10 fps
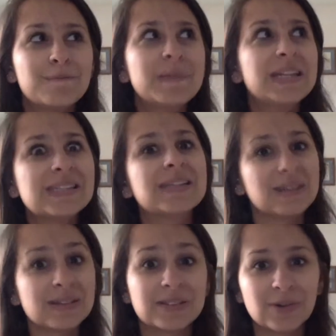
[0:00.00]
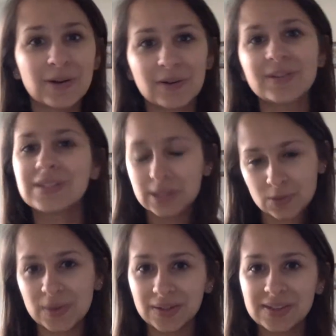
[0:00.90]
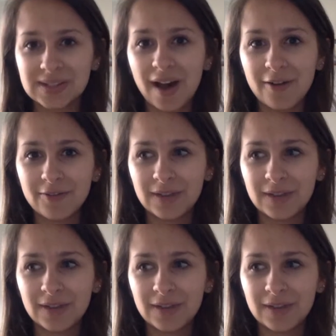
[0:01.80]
but it's still historical. This is real stuff,